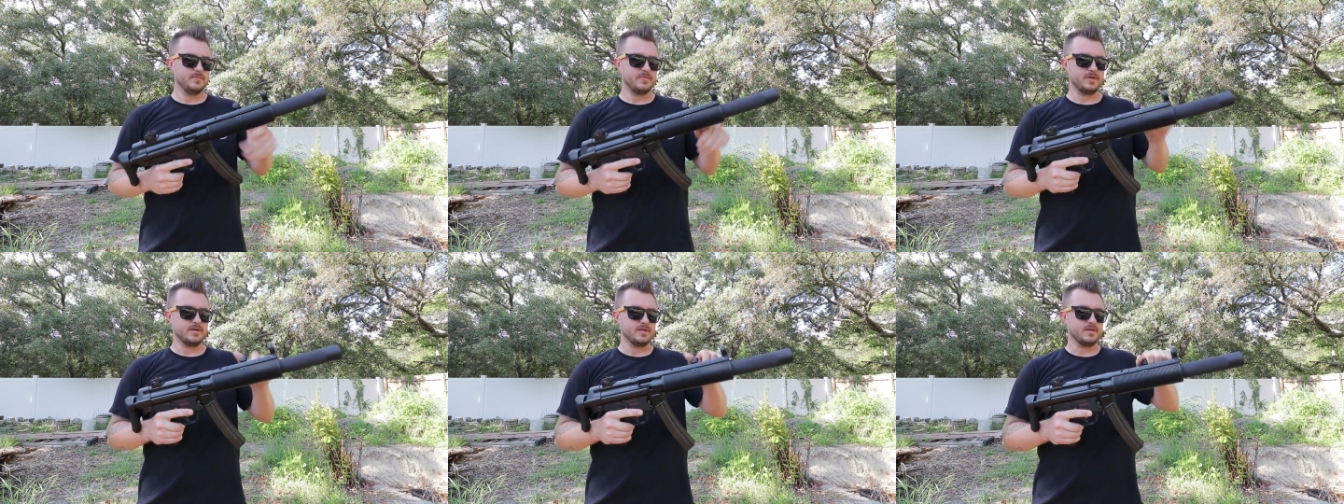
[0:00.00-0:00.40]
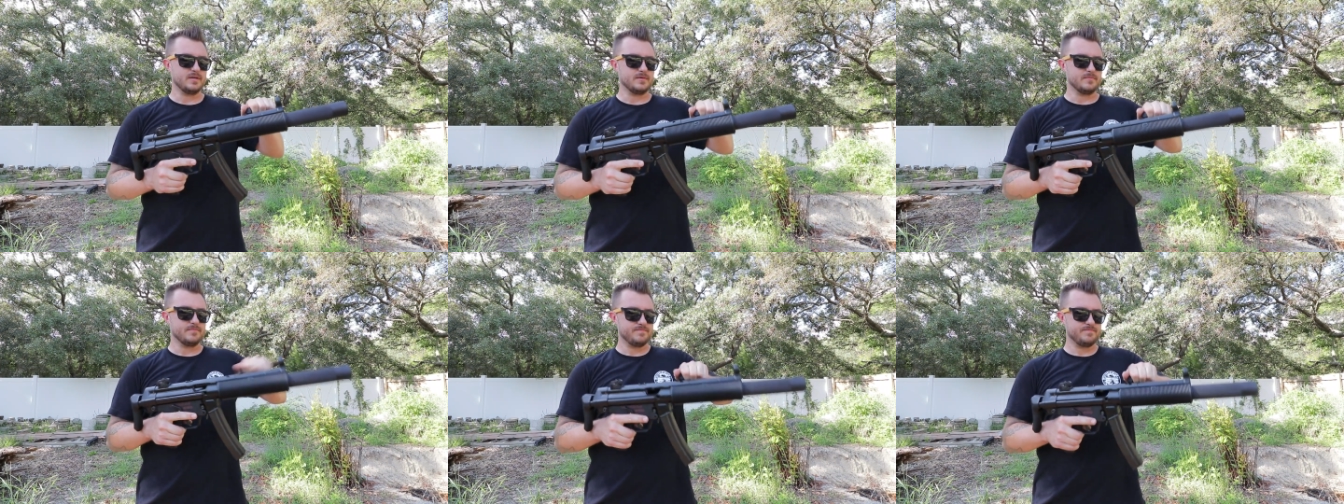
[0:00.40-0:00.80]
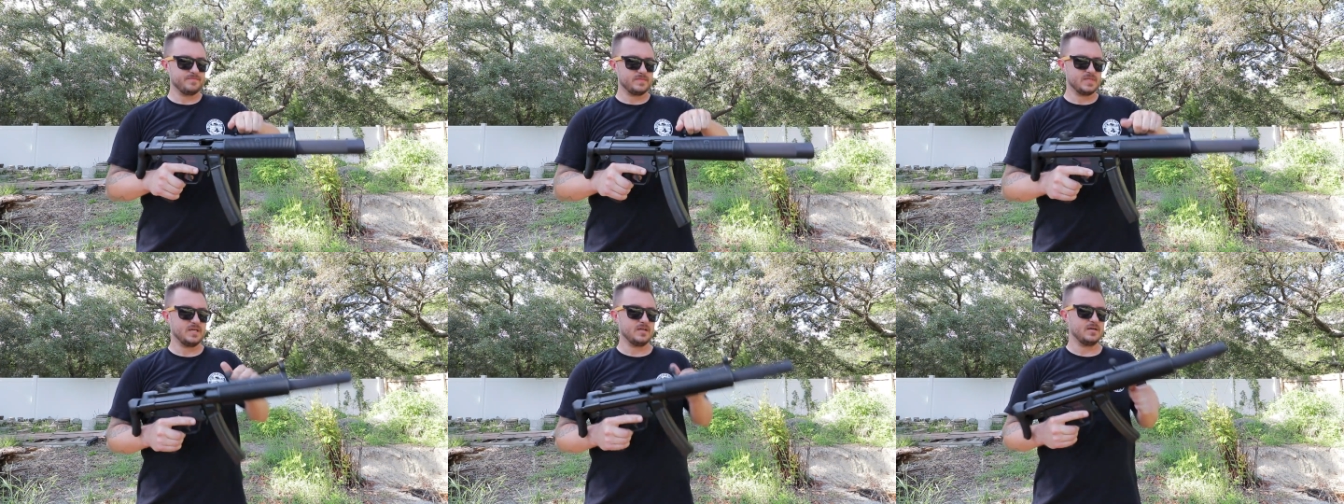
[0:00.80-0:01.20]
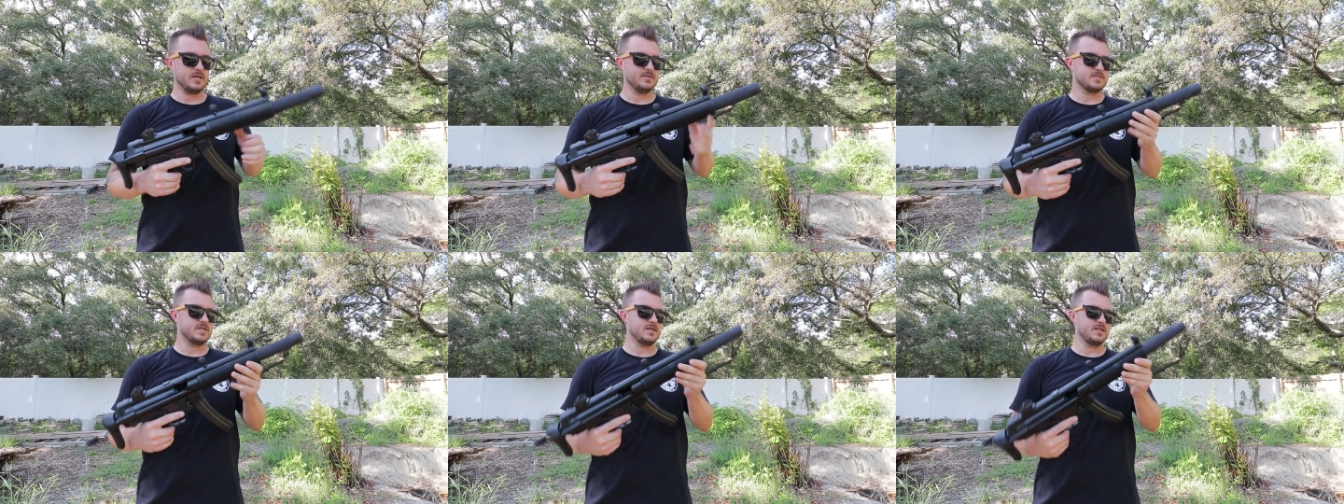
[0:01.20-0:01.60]
But um, yeah,
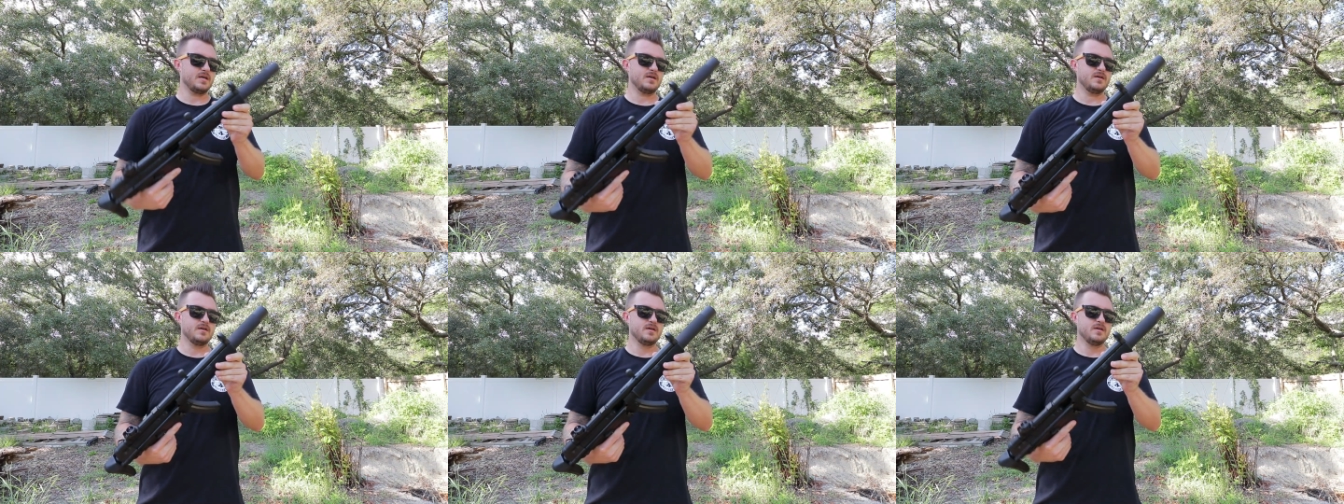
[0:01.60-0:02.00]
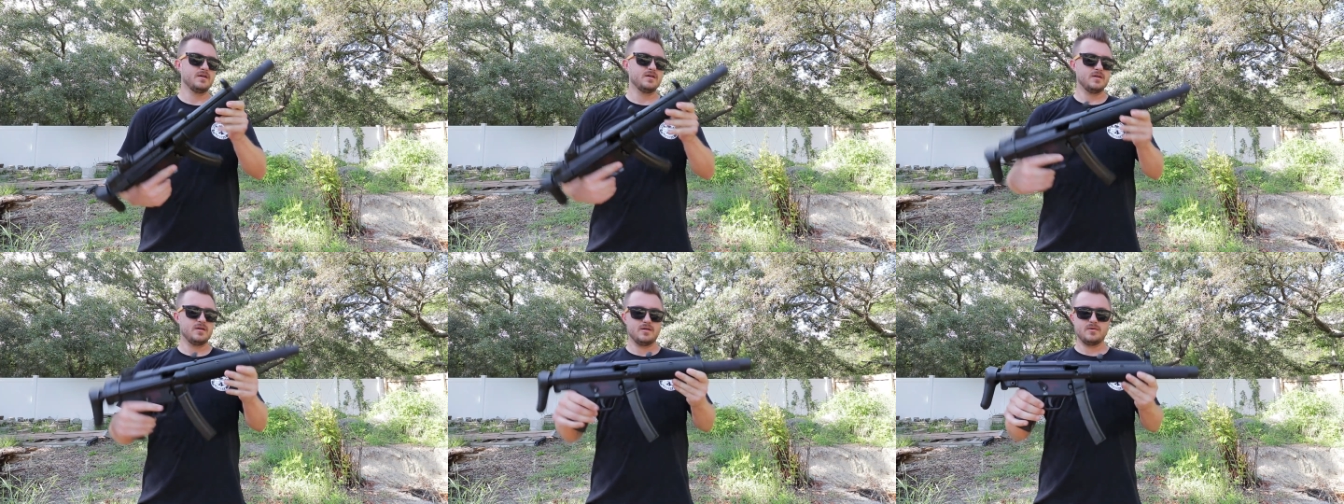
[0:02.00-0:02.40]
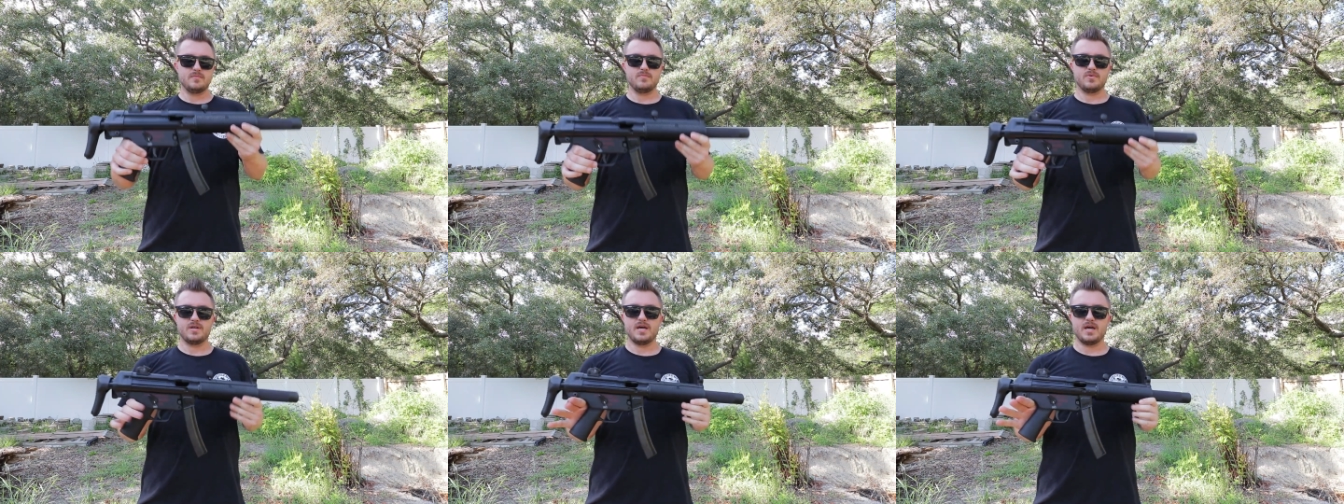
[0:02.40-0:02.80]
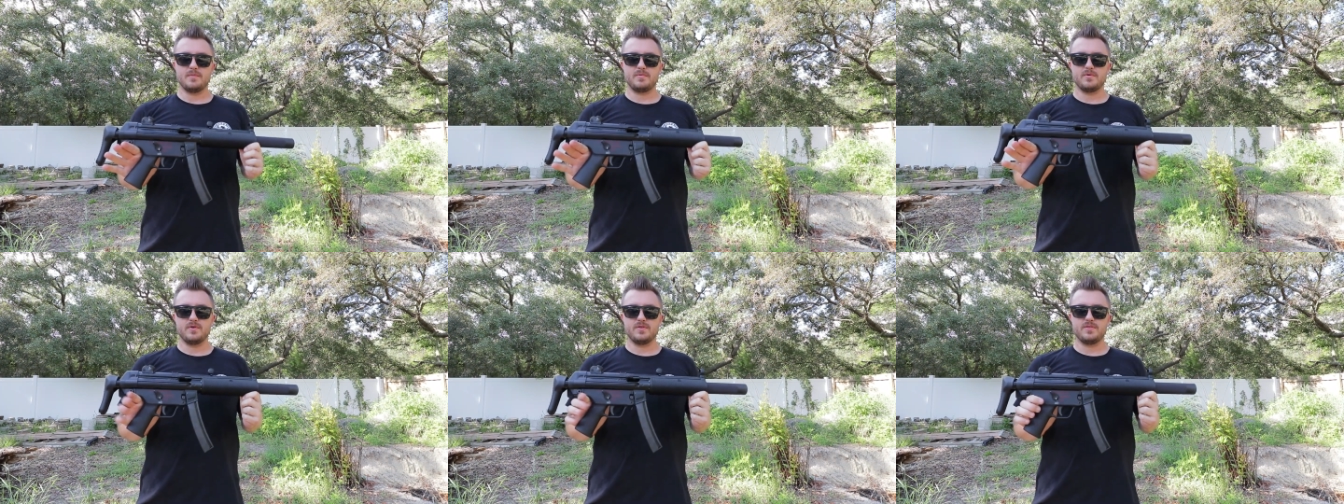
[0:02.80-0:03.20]
outside of that, pretty
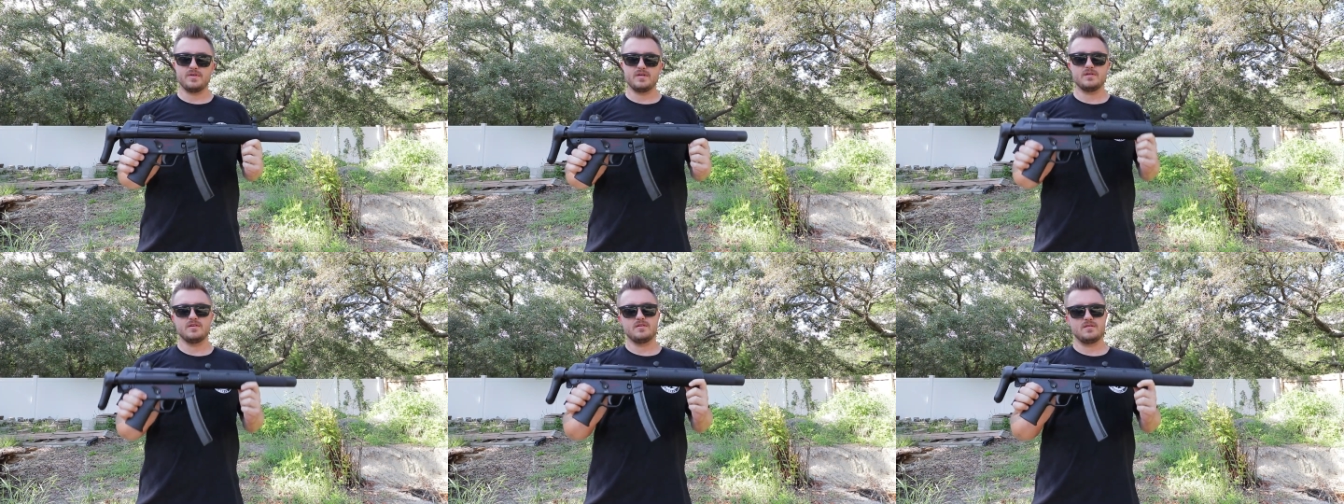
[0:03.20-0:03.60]
happy with it.